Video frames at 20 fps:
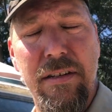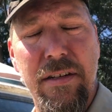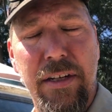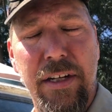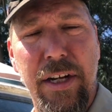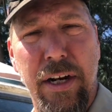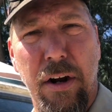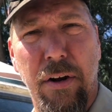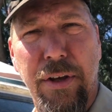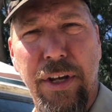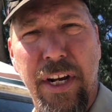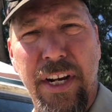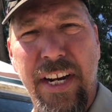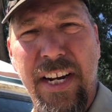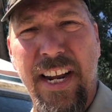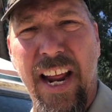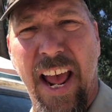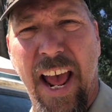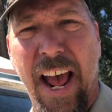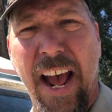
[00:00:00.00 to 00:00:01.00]
you need
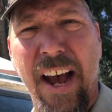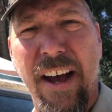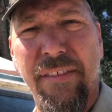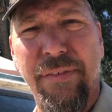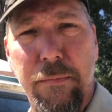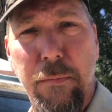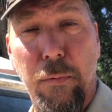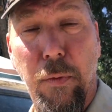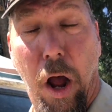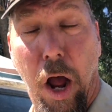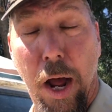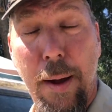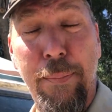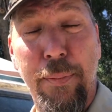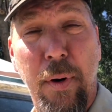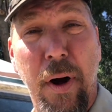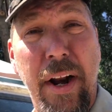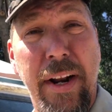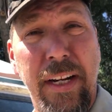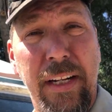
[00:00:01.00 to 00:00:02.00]
to have
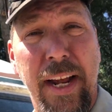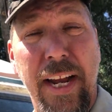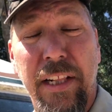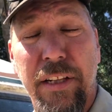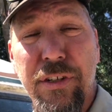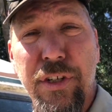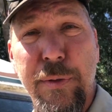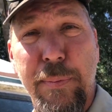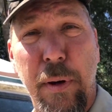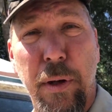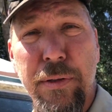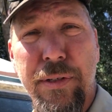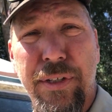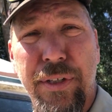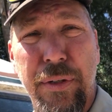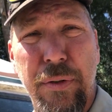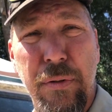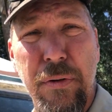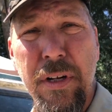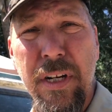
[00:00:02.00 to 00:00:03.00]
operating like they're supposed
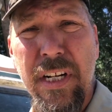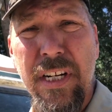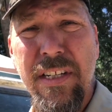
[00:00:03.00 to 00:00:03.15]
to